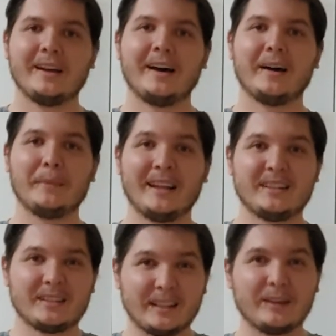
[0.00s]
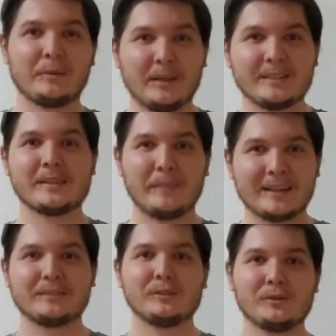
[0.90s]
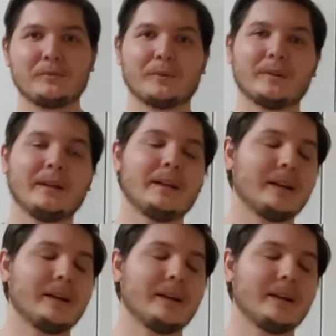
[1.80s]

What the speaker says: And you're like, oh, come on, let's get back to Lucifer.